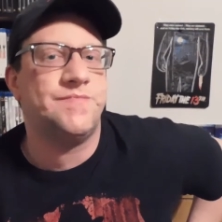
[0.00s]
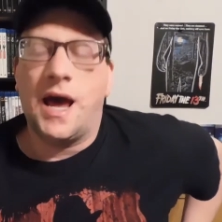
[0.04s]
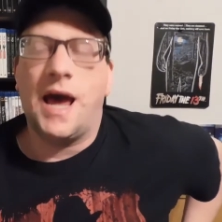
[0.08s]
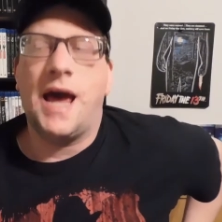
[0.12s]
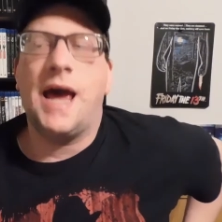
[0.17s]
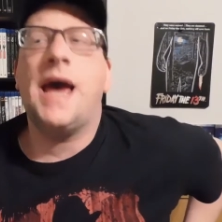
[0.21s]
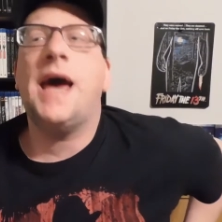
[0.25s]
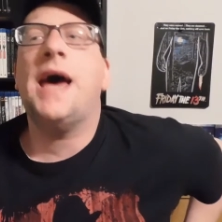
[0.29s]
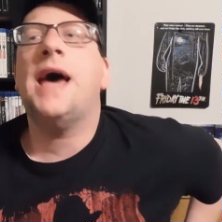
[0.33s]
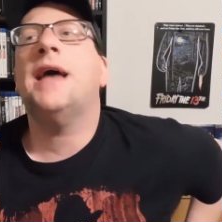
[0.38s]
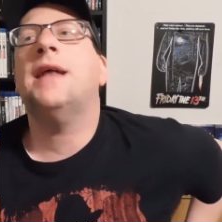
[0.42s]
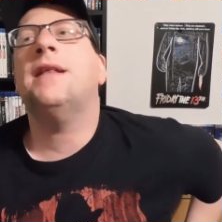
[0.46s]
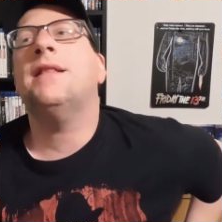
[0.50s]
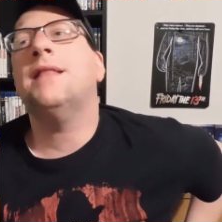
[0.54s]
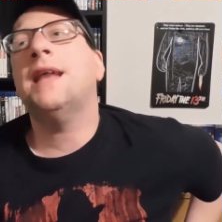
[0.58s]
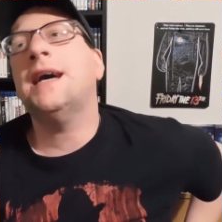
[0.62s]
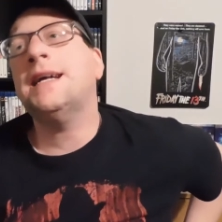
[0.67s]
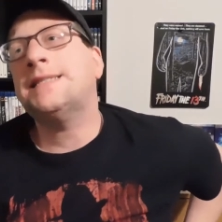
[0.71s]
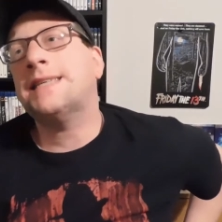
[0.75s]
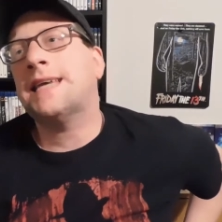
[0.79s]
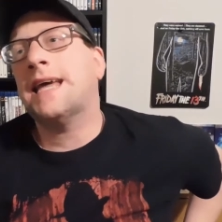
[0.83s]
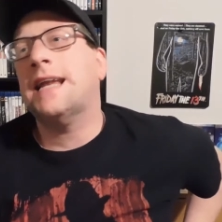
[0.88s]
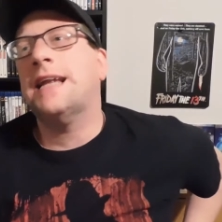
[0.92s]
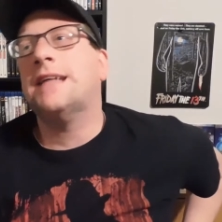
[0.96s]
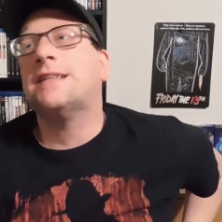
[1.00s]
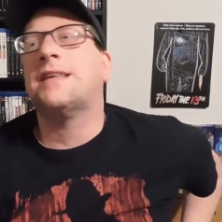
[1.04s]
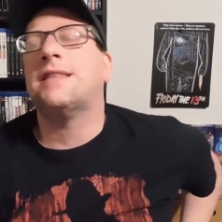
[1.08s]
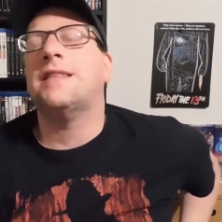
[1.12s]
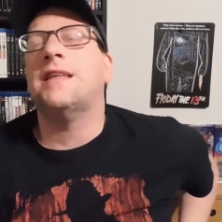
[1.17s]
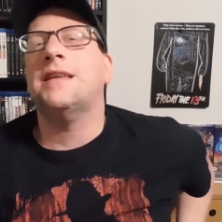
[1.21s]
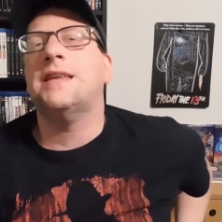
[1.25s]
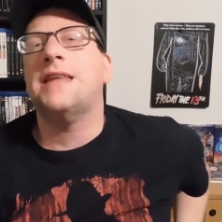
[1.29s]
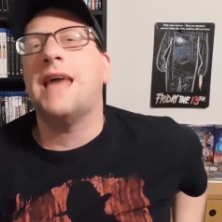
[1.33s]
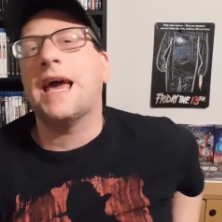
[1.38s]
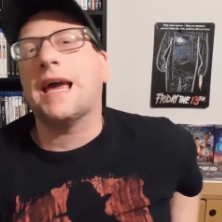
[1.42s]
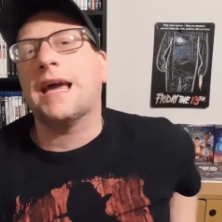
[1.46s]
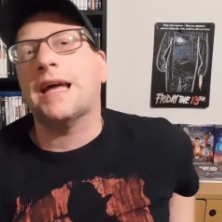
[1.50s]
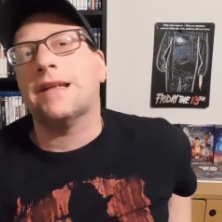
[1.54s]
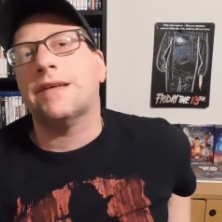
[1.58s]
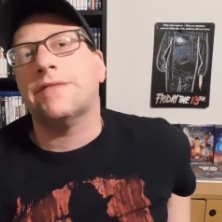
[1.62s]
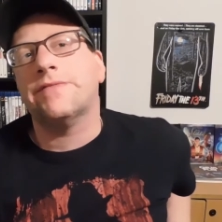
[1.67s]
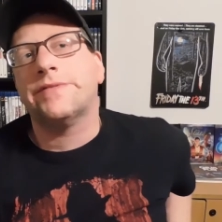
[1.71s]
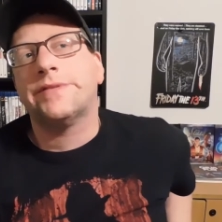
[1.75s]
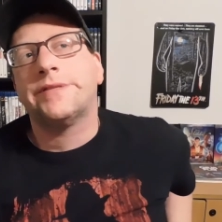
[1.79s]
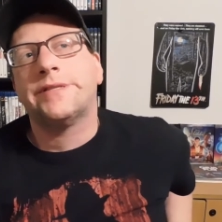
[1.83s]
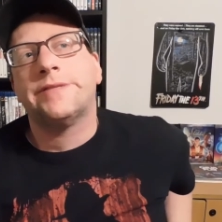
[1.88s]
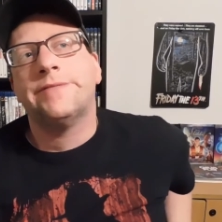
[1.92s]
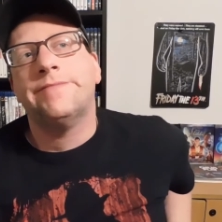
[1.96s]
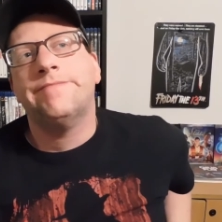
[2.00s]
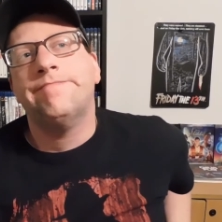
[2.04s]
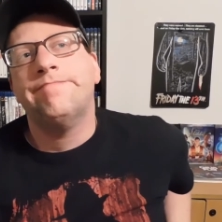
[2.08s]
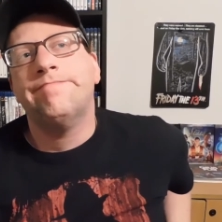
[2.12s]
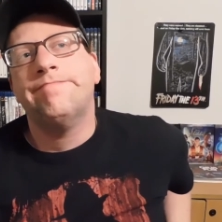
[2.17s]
And let's get into the negatives.